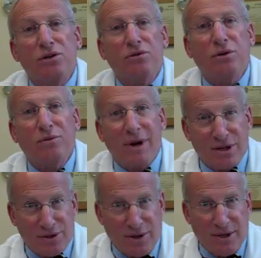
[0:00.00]
to a
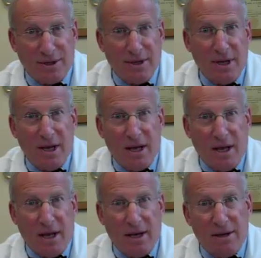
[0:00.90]
restaurant
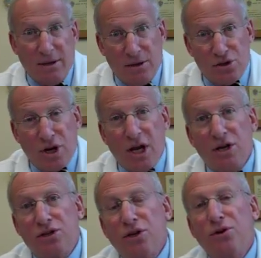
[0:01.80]
and
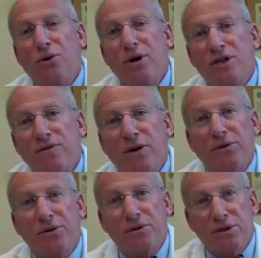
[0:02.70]
change the noise
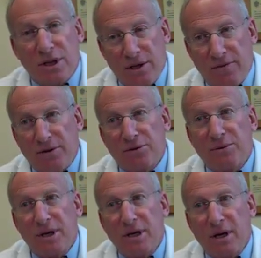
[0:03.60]
filters and the
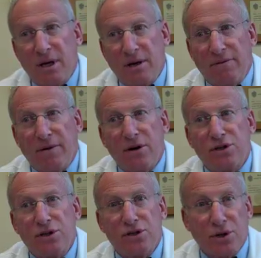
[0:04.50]
filtering
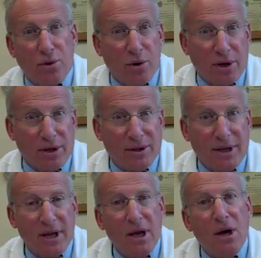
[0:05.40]
functions
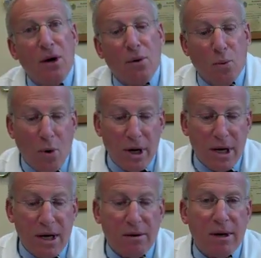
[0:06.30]
accordingly. One
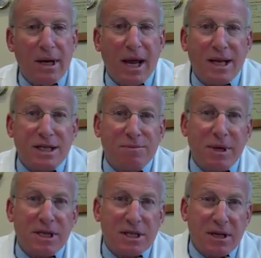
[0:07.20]
hearing aid
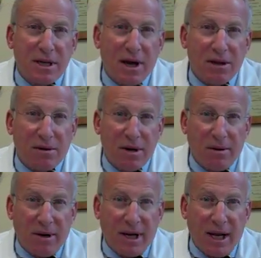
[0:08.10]
speaks to the other
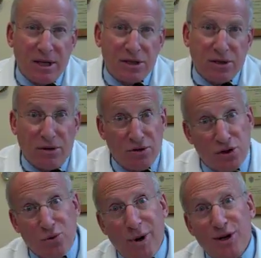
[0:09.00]
hearing aids. So there's
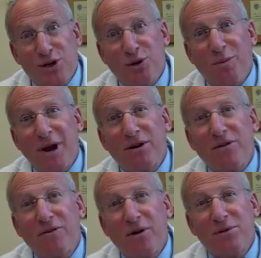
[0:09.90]
directional
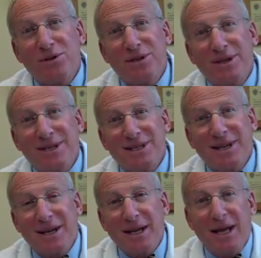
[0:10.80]
microphones in this thing.